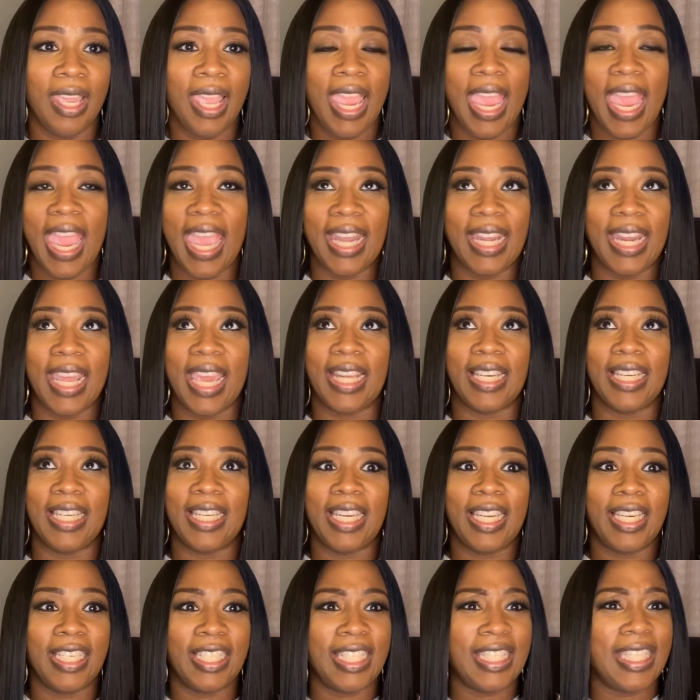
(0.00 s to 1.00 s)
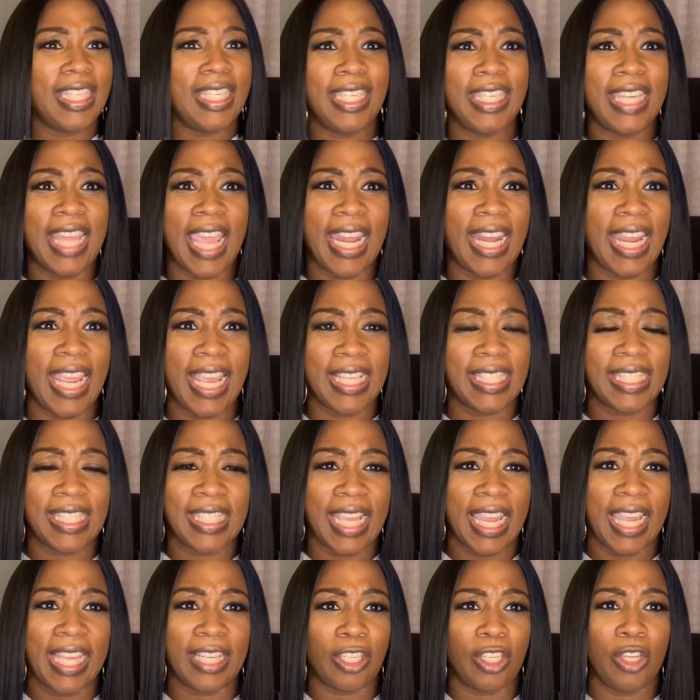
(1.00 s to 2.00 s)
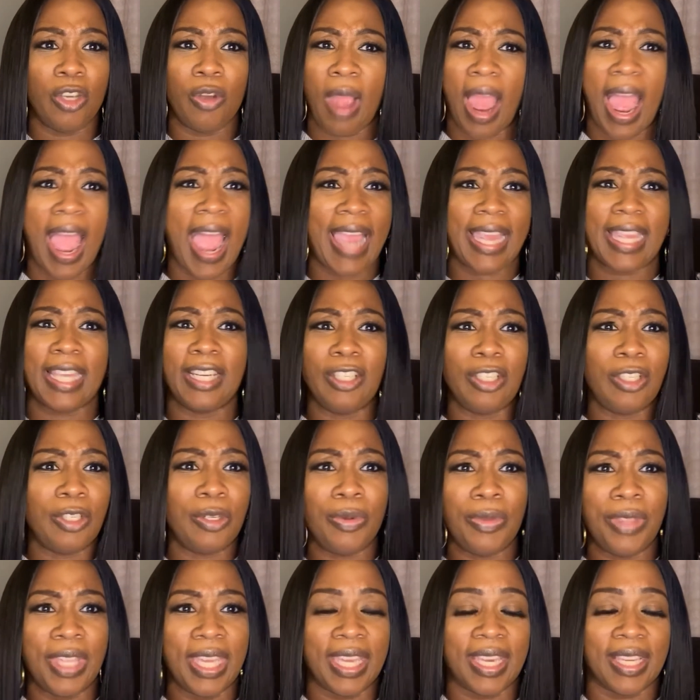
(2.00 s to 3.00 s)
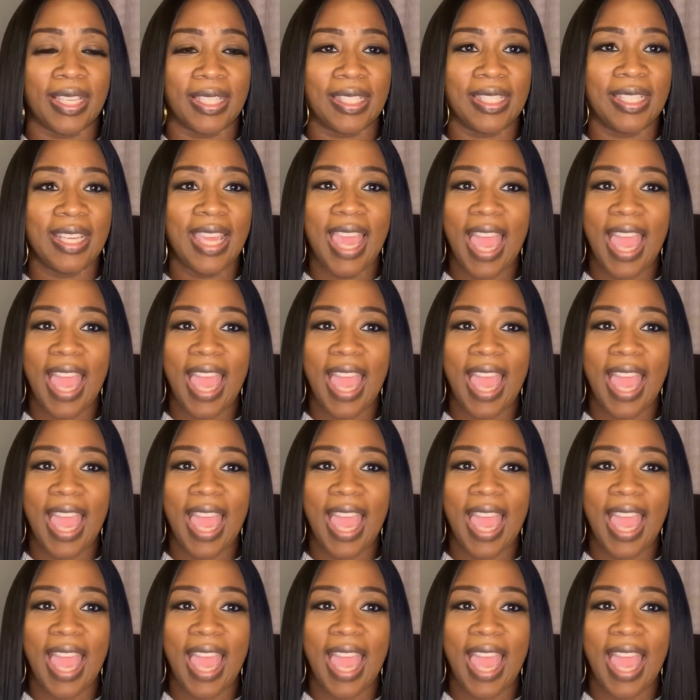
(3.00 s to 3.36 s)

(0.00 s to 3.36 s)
And that is saying to you, I can do this.